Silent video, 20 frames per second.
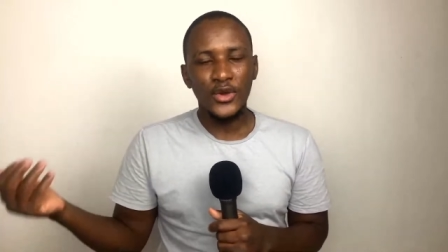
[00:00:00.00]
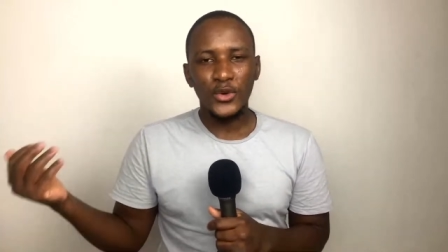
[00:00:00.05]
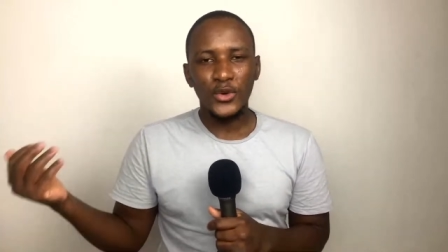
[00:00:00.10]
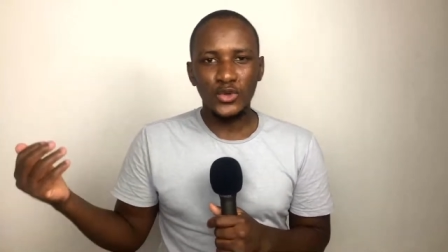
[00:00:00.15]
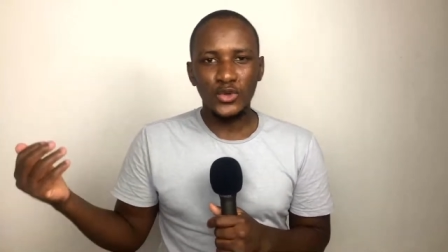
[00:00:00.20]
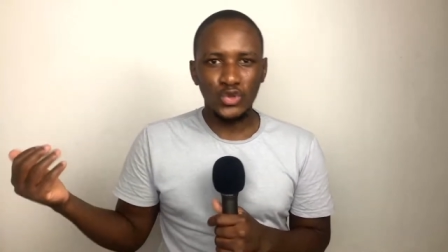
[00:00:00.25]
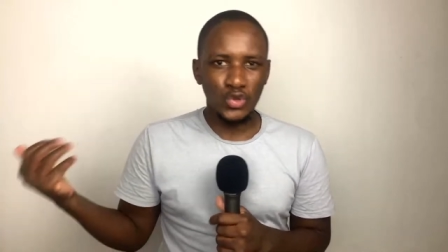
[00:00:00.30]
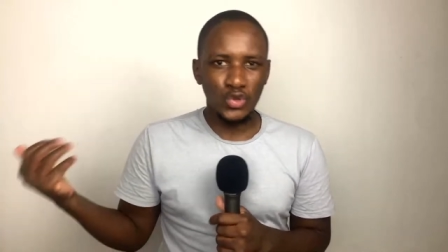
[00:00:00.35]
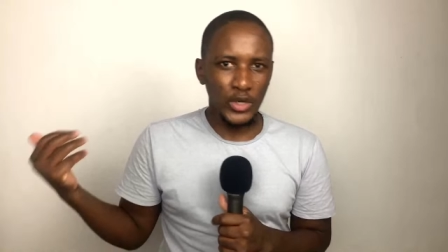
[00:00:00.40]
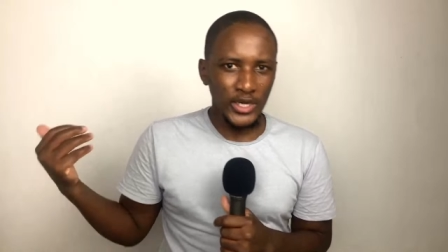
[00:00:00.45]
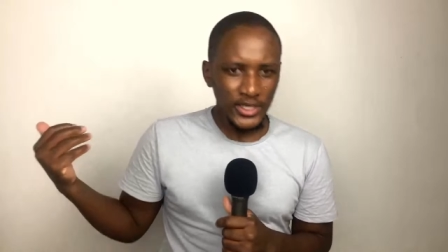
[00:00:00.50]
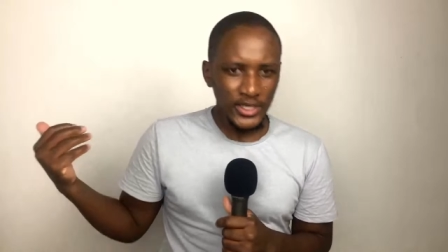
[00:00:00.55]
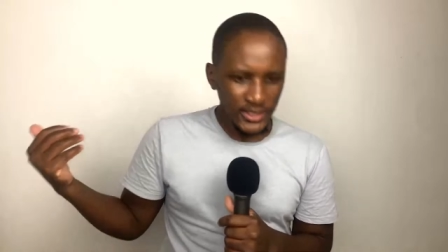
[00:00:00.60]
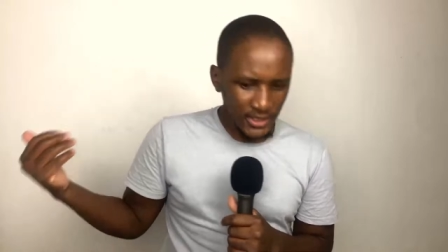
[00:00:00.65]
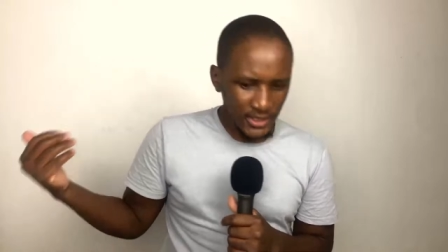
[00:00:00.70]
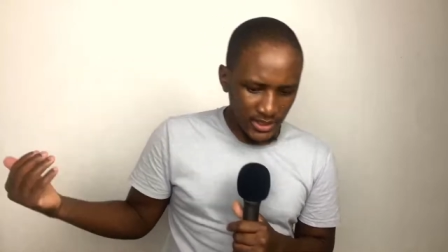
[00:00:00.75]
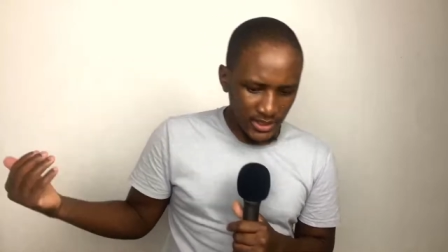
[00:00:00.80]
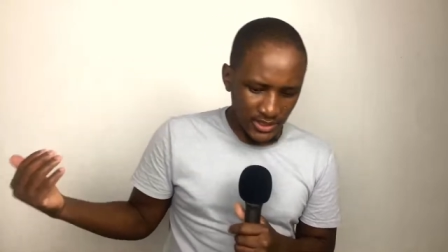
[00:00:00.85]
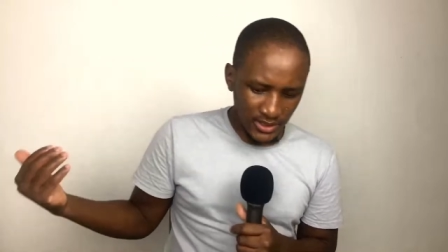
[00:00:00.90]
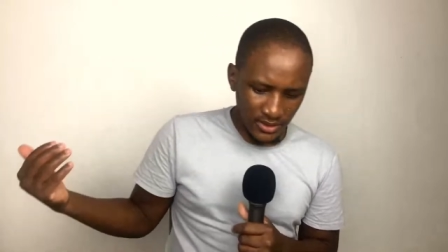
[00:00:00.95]
Uzwane
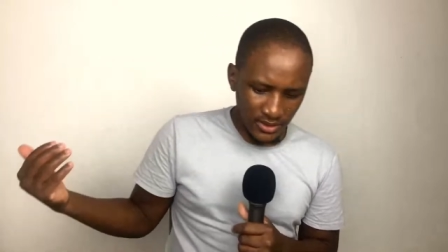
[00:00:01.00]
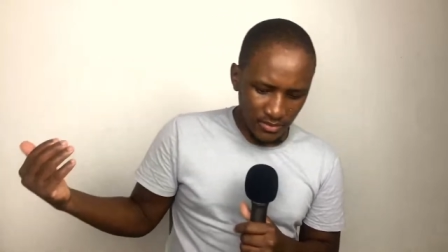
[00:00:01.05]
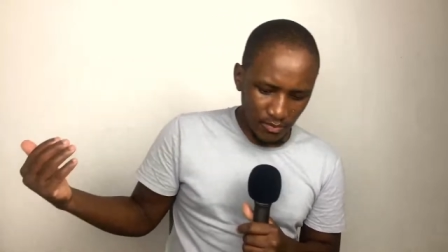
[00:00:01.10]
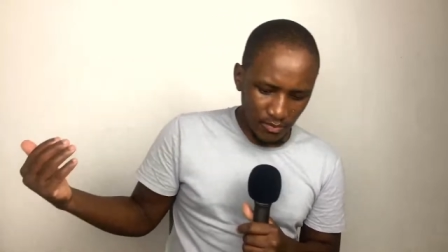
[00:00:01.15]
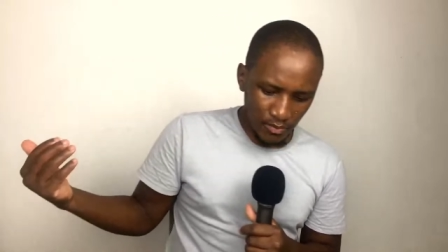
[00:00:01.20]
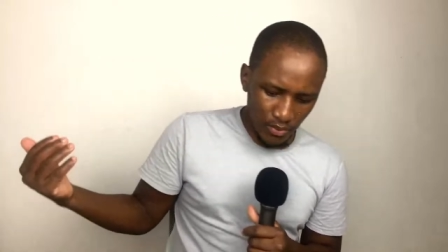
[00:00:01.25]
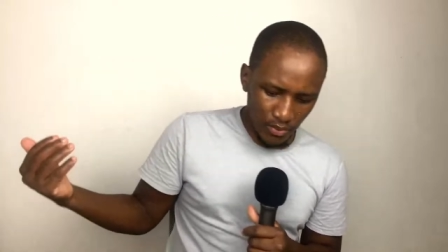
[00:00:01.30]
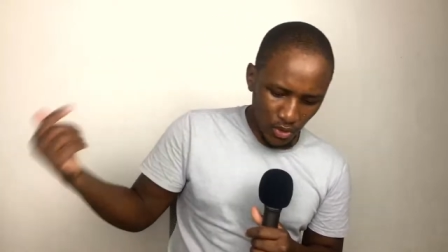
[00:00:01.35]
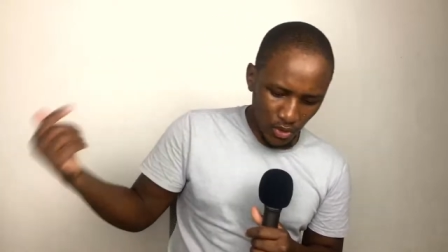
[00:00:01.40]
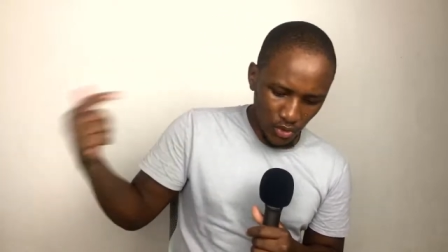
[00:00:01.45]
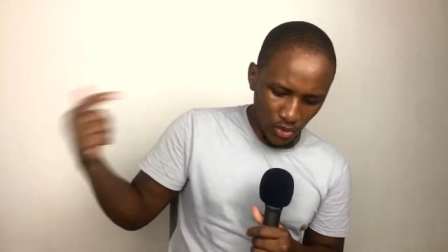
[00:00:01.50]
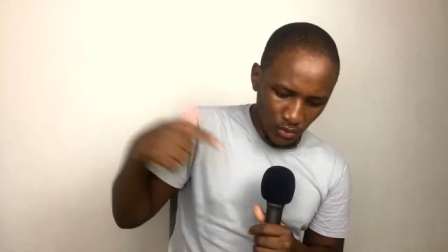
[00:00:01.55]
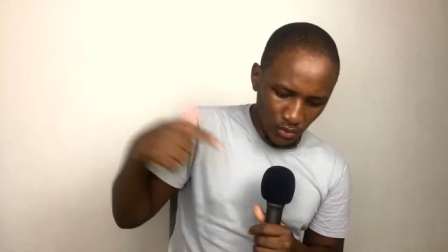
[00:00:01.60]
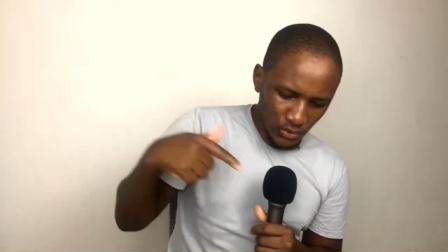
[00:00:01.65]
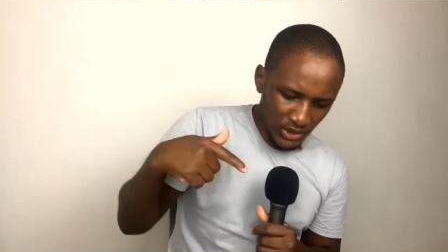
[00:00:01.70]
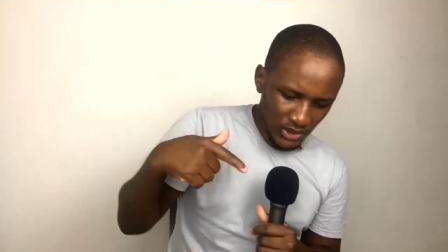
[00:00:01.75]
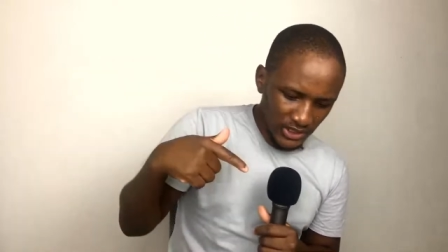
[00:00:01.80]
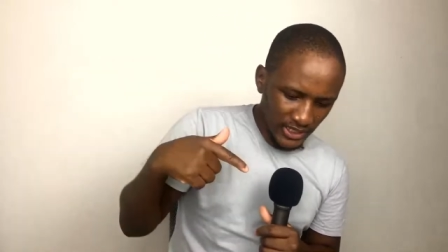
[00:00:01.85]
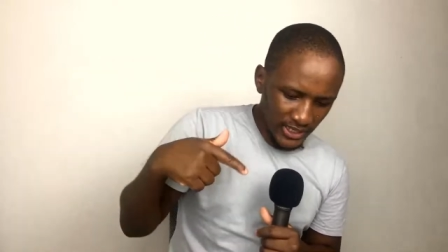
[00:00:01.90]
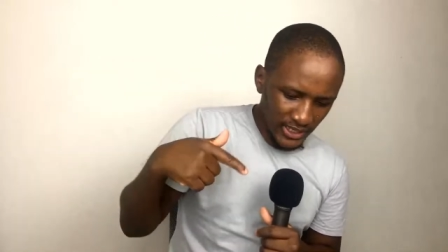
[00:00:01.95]
just brought
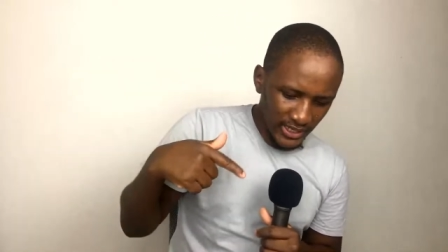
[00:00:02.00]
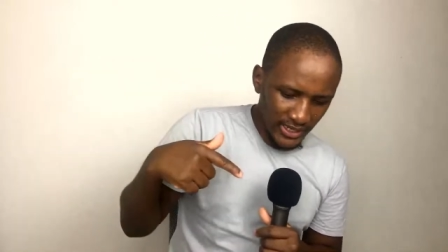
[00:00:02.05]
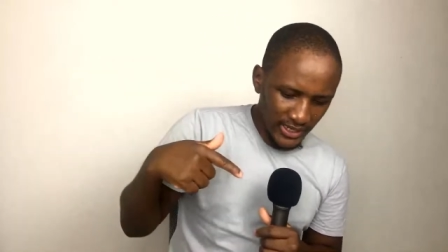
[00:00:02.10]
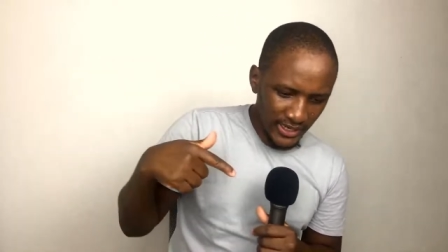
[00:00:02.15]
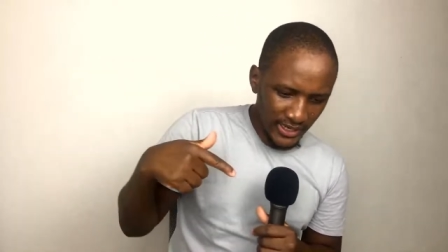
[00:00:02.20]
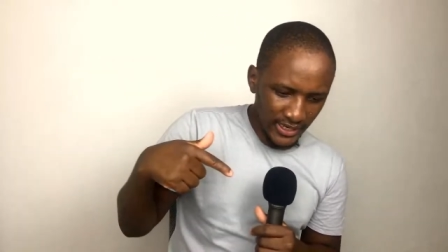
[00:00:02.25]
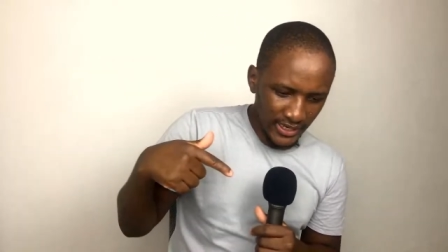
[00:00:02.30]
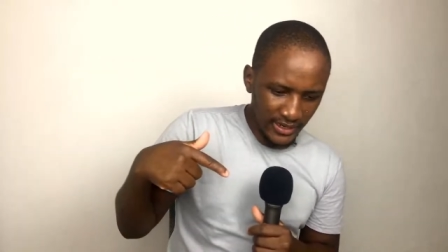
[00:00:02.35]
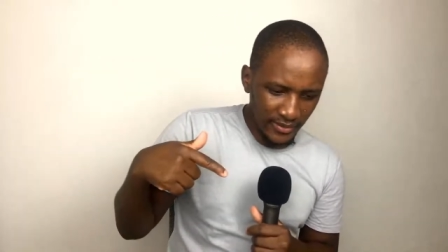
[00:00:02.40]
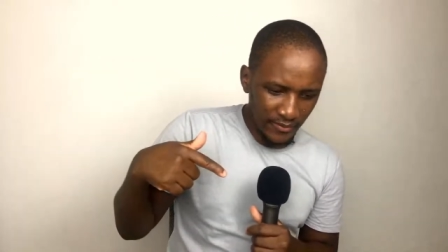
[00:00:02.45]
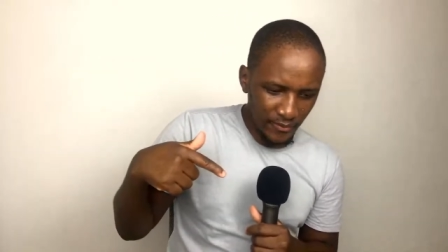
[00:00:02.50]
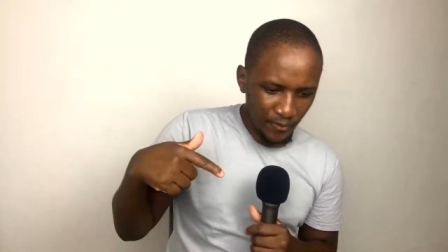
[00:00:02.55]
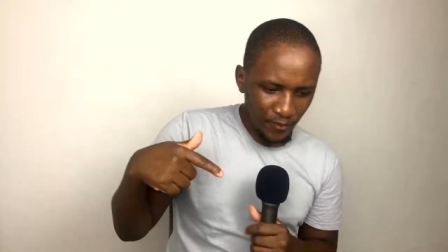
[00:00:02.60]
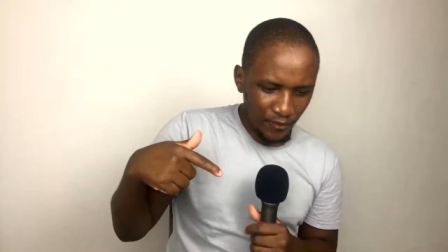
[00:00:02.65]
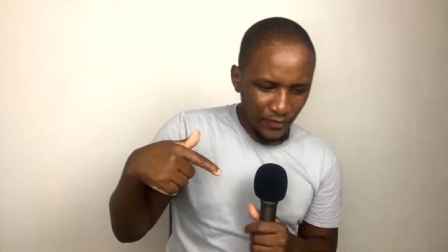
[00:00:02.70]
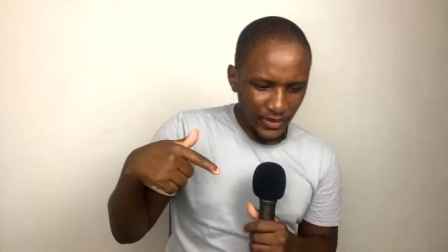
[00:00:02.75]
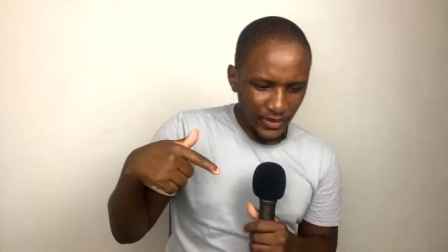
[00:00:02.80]
Umshini in